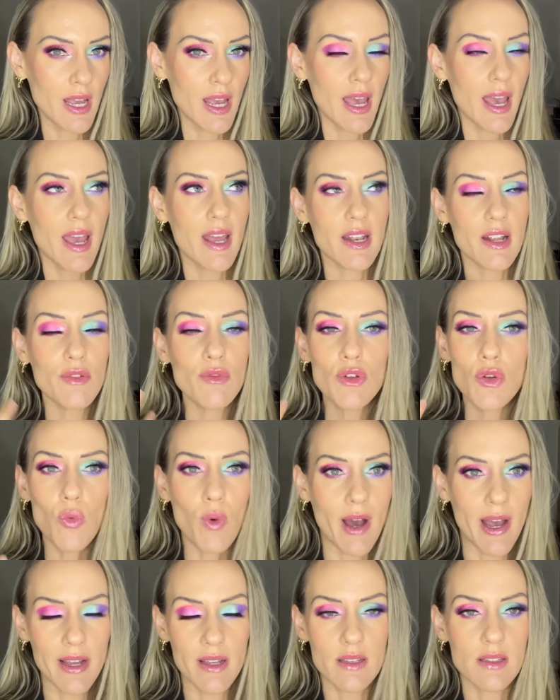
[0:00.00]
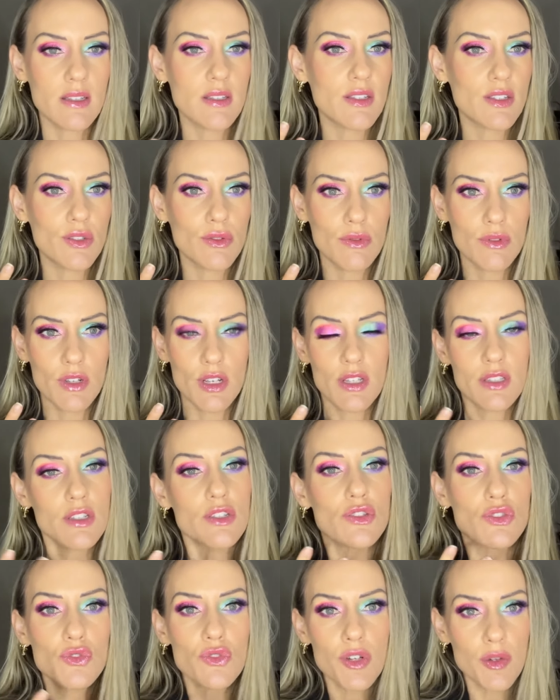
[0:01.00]
And I don't know why, because it's
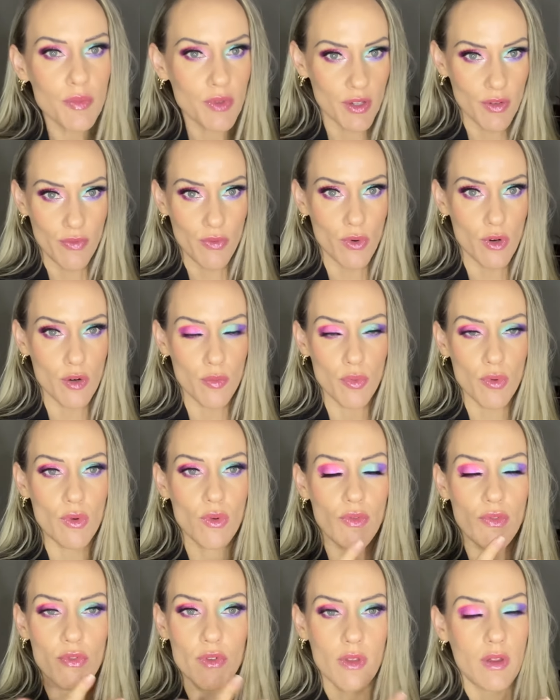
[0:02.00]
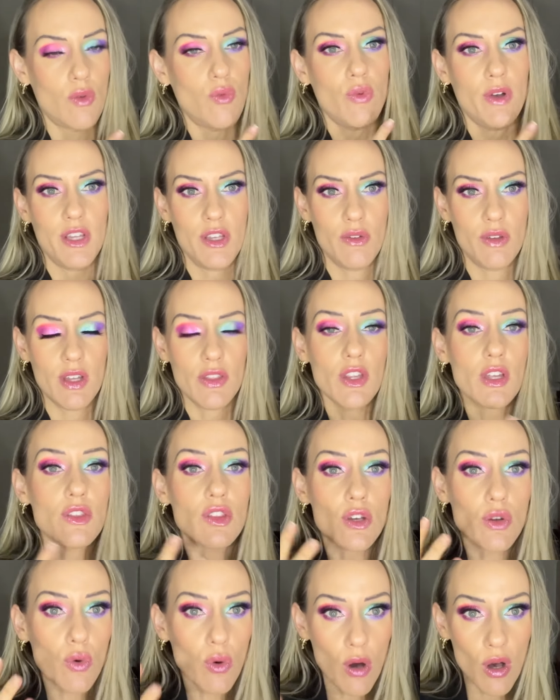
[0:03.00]
extremely affordable for like what you get. Like the
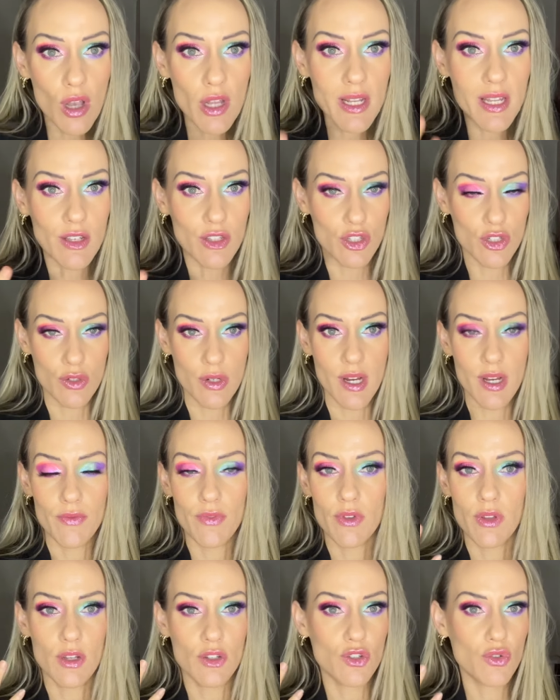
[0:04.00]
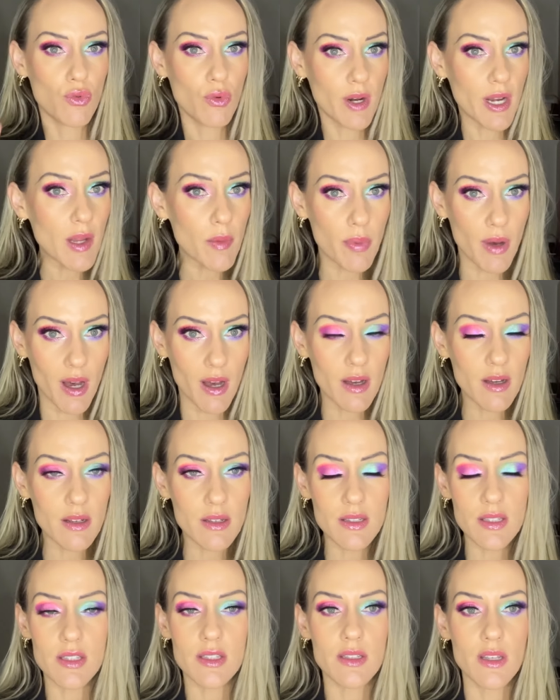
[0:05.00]
quality is great for like 20
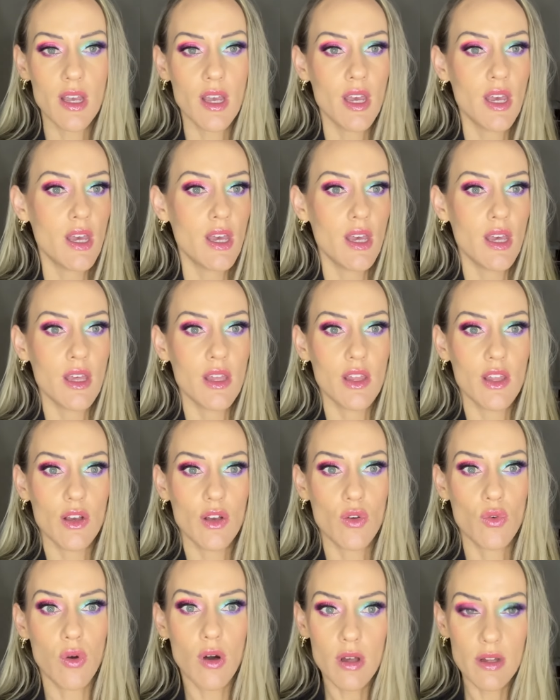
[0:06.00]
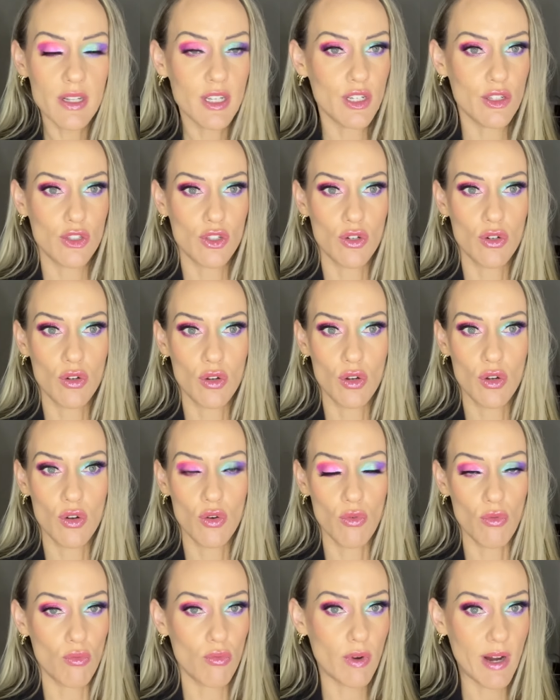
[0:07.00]
bucks. Quality is
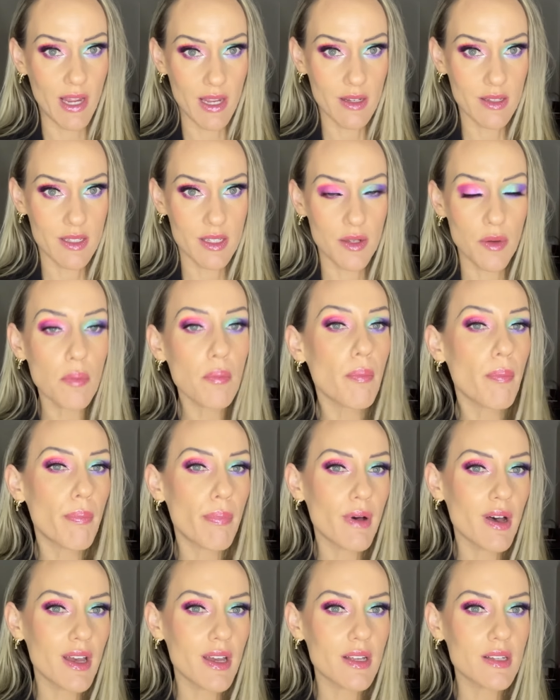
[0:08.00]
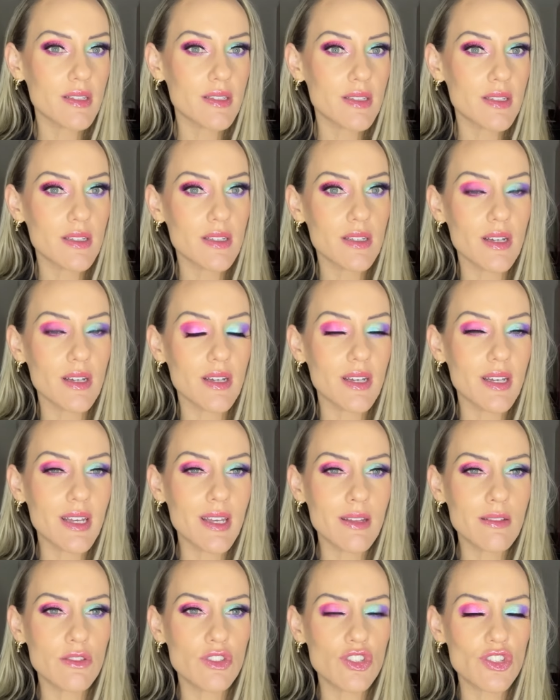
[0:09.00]
great, but
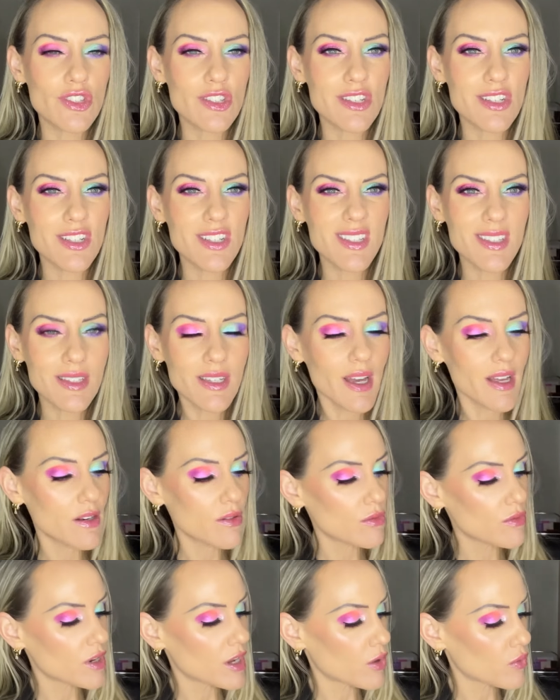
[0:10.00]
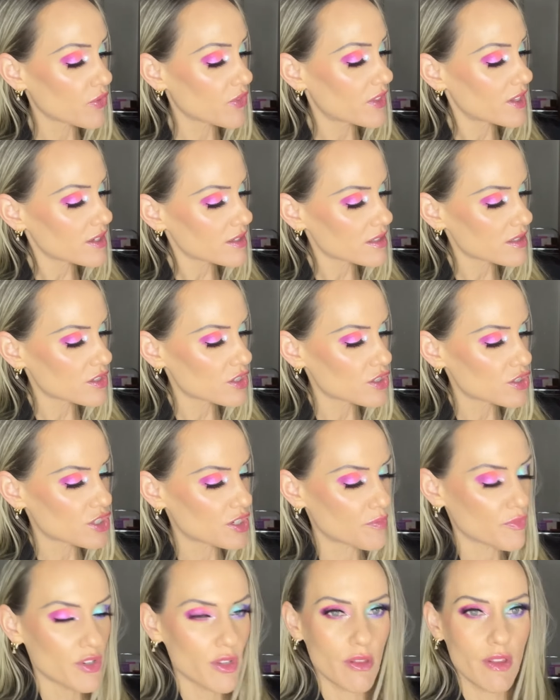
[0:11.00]
it just, I don't know. This
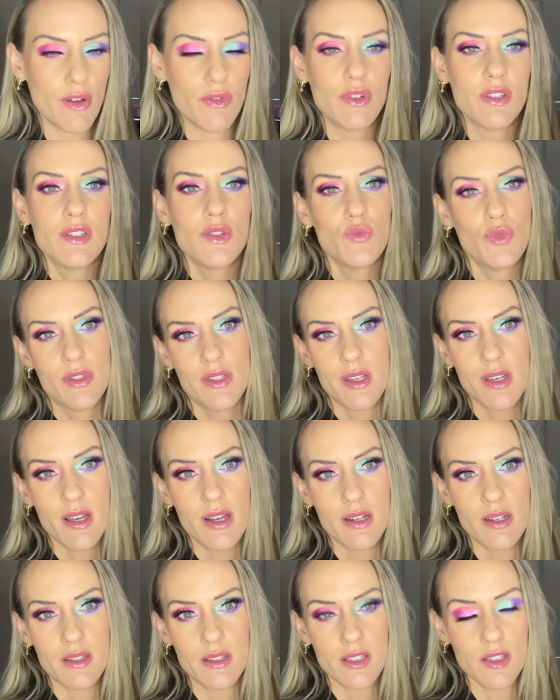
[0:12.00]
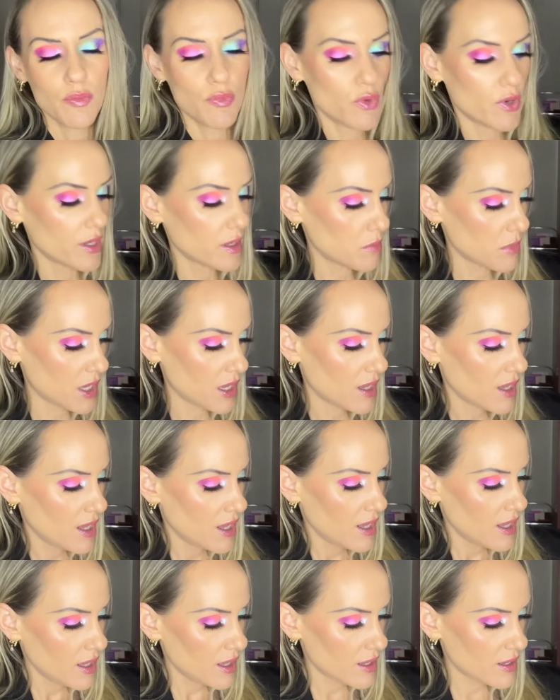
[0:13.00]
shimmer alone is the one that kind of disappointed me.
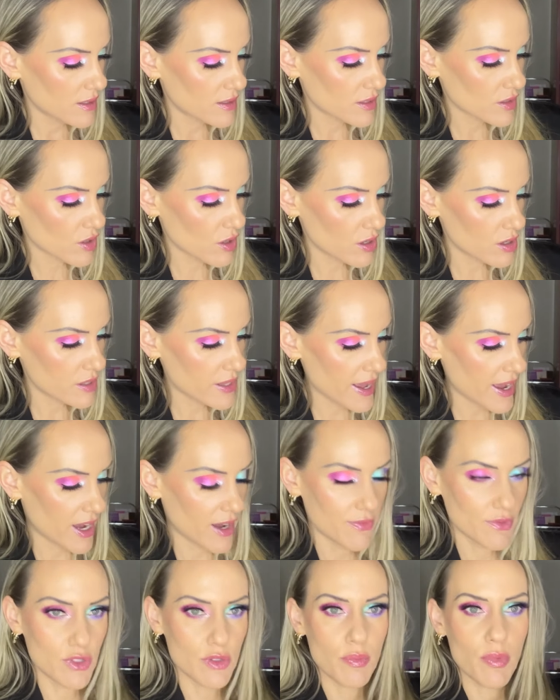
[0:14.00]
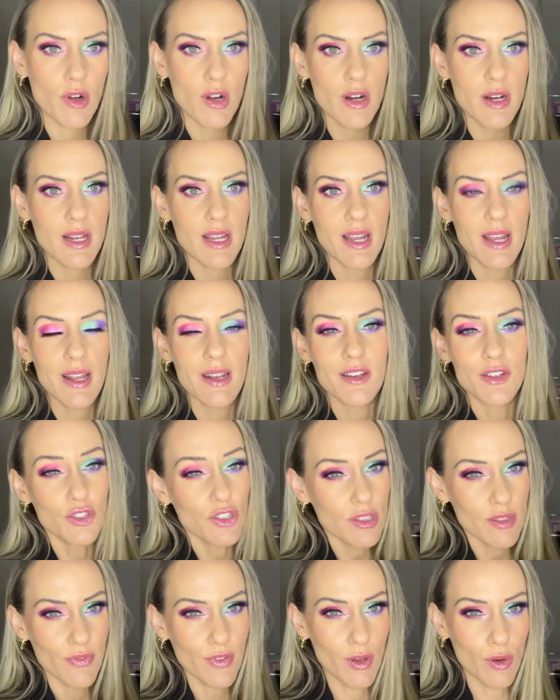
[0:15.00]
It's called After Party, and it
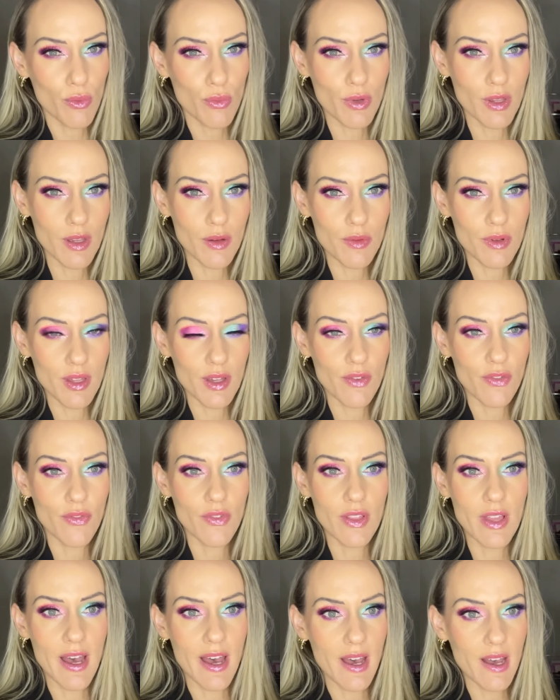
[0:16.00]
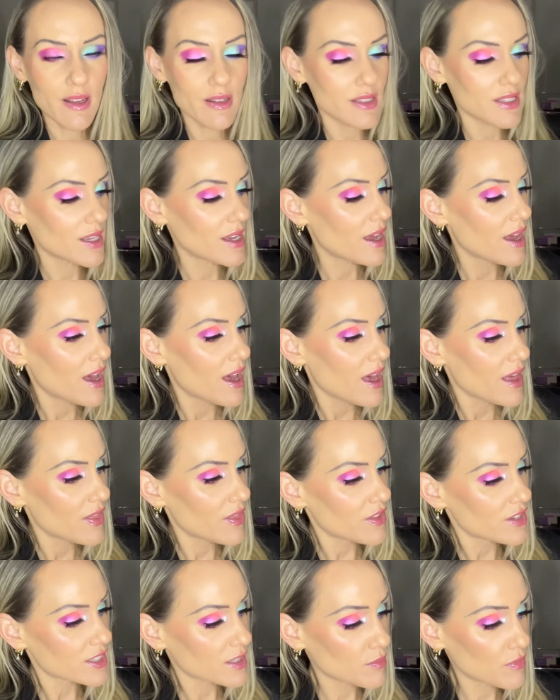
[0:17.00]
just fell really, really flat.
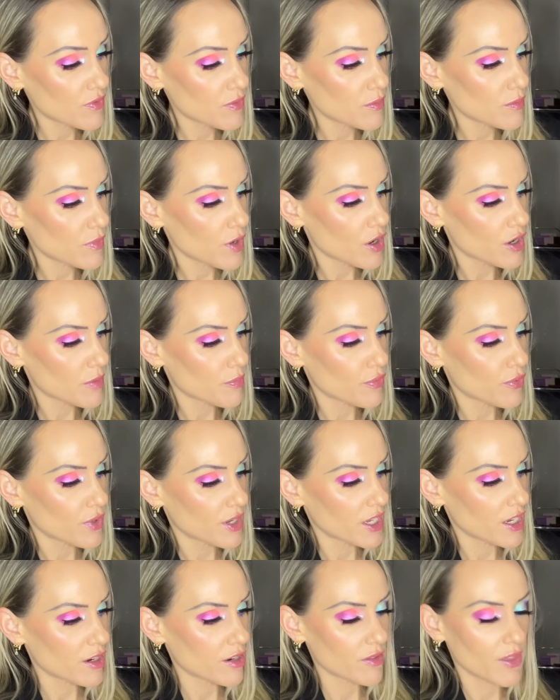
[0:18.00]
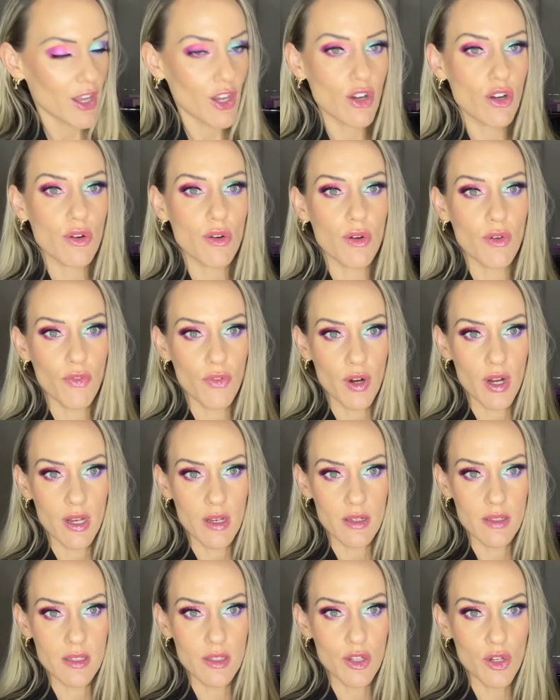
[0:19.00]
Some of them are prettier, like Girlfriend
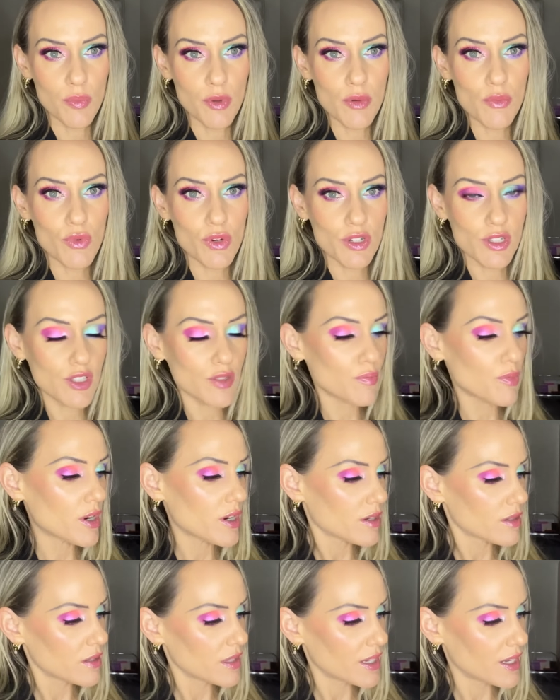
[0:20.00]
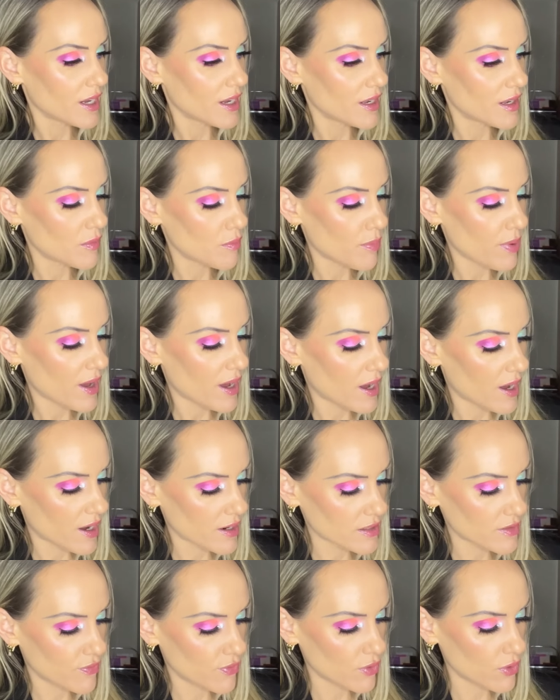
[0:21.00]
is a little bit more sparkly and
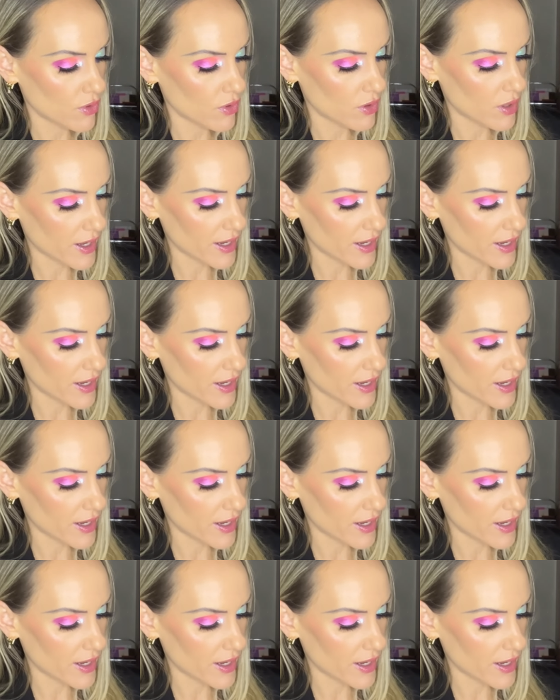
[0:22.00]
impactful.